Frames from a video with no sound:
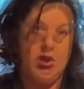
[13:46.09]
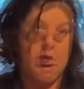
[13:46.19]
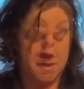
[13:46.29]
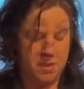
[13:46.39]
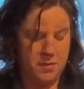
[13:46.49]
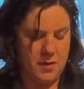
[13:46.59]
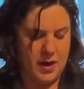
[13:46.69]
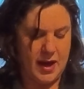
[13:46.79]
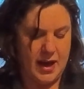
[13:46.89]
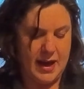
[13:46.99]
So
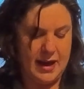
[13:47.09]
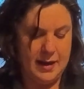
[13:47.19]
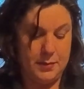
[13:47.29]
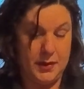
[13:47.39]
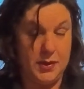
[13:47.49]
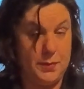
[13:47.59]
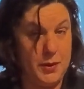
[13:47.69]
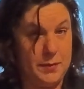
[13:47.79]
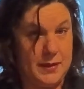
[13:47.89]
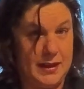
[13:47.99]
I put the
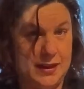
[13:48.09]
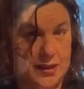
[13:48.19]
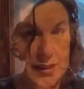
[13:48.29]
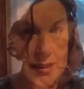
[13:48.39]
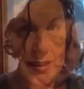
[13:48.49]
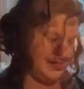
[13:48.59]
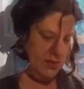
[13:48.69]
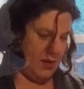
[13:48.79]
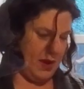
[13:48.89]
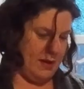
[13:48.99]
pulp in here.
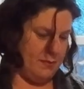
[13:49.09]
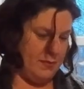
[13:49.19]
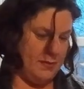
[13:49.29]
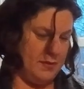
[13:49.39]
So I'm